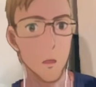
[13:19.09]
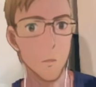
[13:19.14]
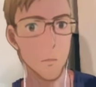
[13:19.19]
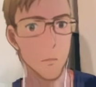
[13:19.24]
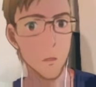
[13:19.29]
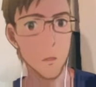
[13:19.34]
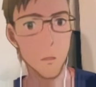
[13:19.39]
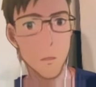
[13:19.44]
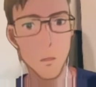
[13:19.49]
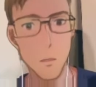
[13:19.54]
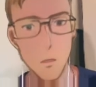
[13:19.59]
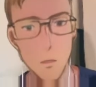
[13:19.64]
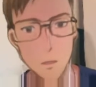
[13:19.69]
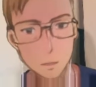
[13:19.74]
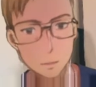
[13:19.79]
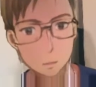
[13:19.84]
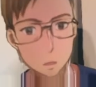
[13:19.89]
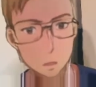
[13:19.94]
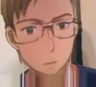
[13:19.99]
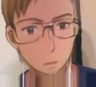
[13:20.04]
You don't
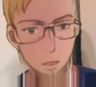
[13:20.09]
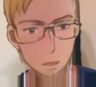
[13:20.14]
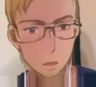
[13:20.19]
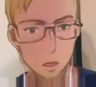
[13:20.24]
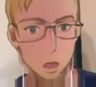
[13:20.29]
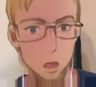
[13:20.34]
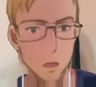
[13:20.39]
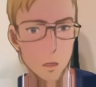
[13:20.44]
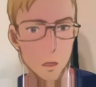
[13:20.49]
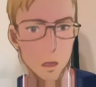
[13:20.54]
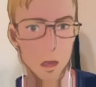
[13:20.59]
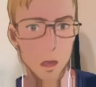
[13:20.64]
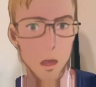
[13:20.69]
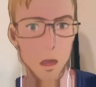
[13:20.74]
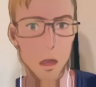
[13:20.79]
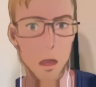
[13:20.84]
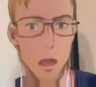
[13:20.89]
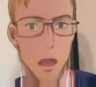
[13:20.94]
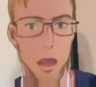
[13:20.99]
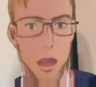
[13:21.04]
have to spend a lot,
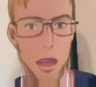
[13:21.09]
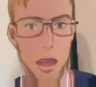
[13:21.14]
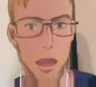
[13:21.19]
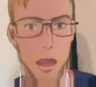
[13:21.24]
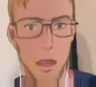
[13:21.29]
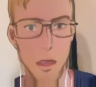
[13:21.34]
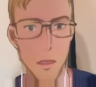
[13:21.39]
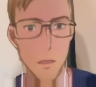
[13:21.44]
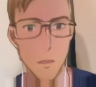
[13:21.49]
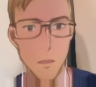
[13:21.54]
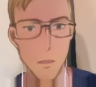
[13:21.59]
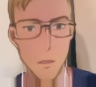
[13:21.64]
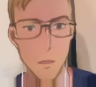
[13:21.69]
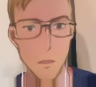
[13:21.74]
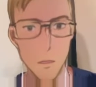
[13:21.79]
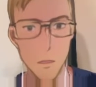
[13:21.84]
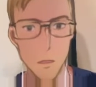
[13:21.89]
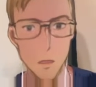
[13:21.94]
and